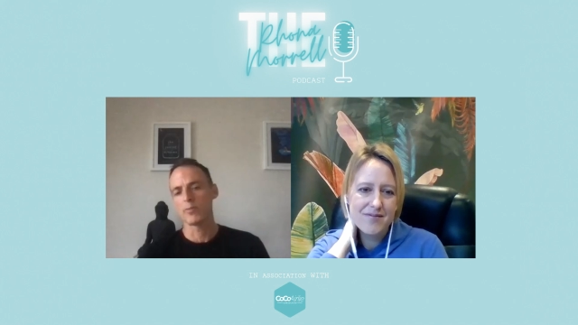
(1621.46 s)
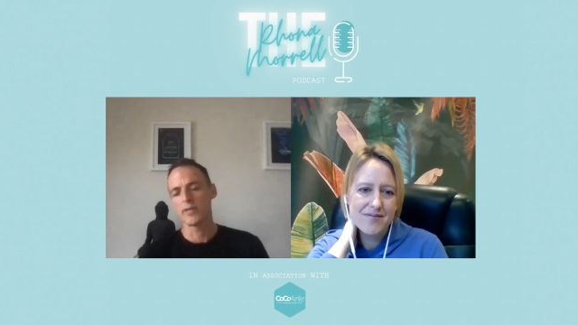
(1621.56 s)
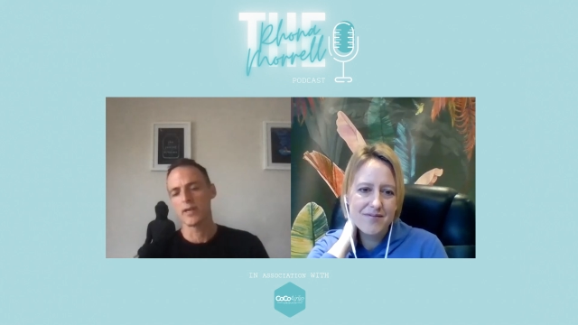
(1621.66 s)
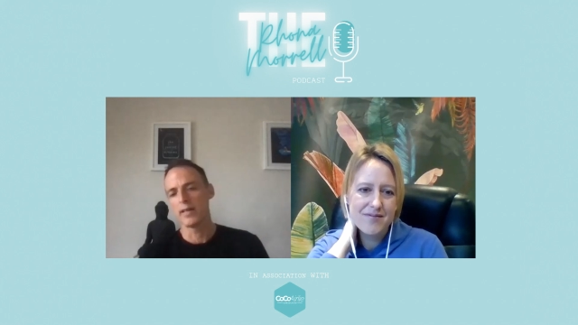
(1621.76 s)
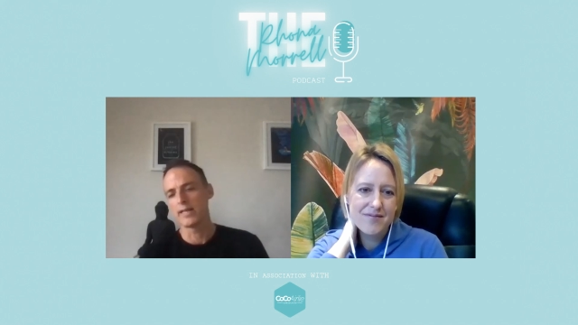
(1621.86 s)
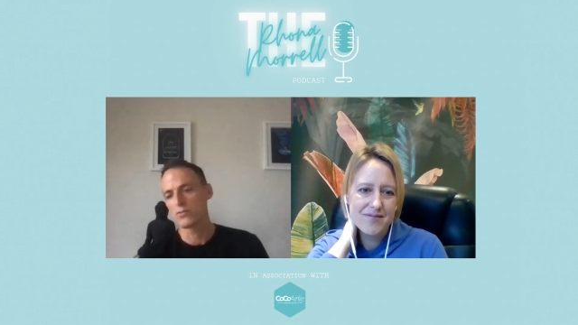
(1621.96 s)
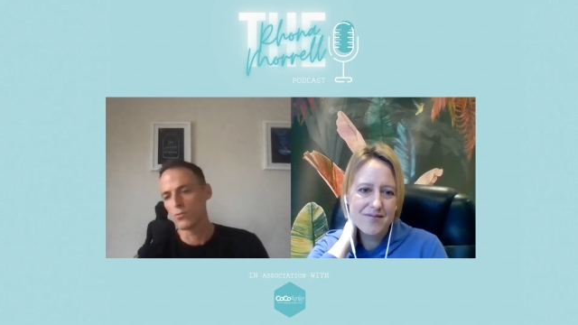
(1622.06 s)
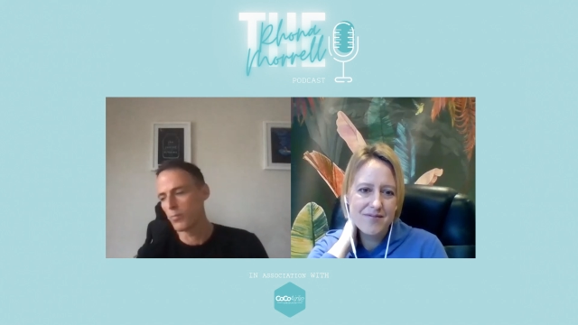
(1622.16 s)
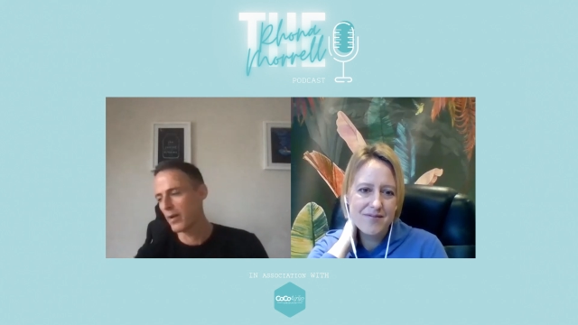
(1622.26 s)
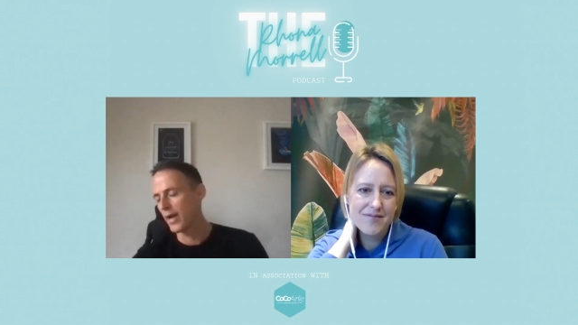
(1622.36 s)
Speaker 1: and say, oh, that's all
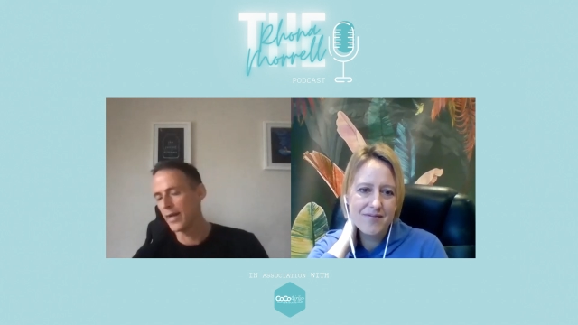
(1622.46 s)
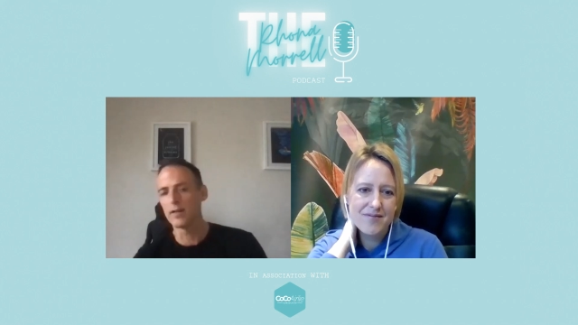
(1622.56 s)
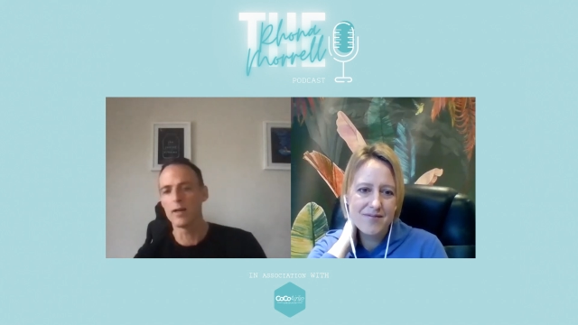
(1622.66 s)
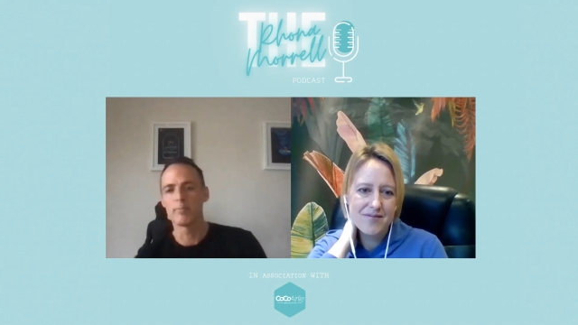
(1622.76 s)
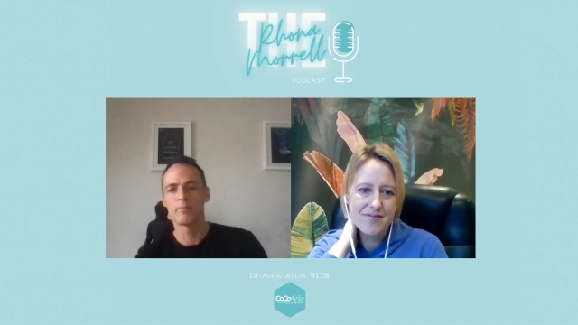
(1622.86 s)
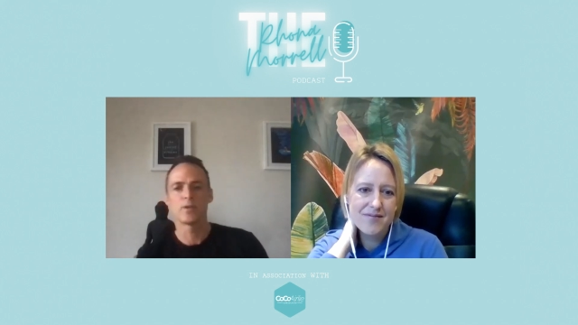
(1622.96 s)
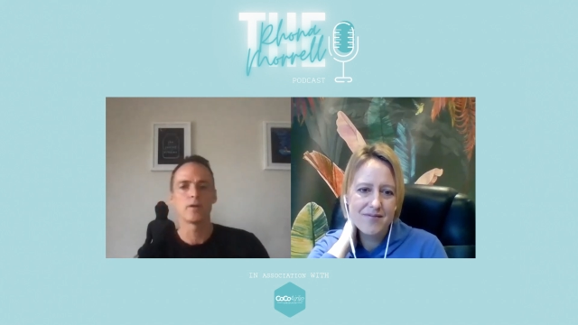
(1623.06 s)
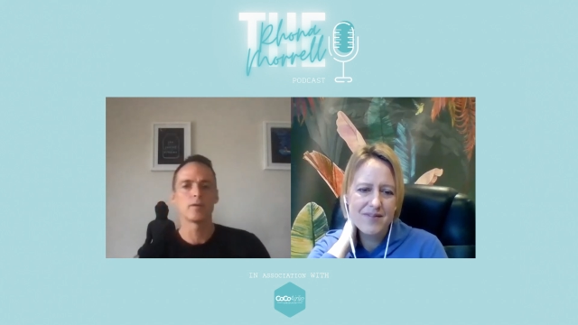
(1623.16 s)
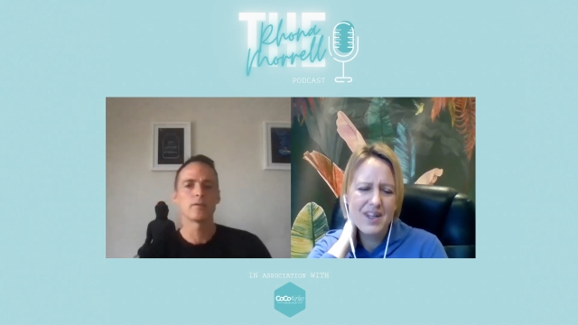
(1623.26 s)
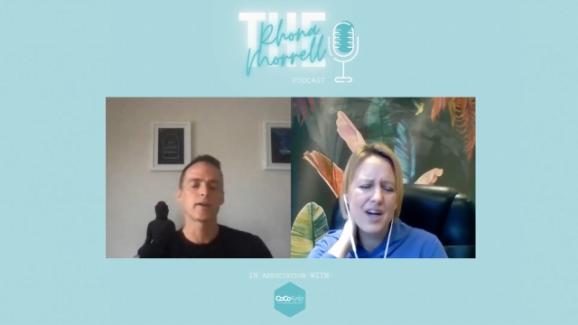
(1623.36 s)
bad, and I'm, you know, like no.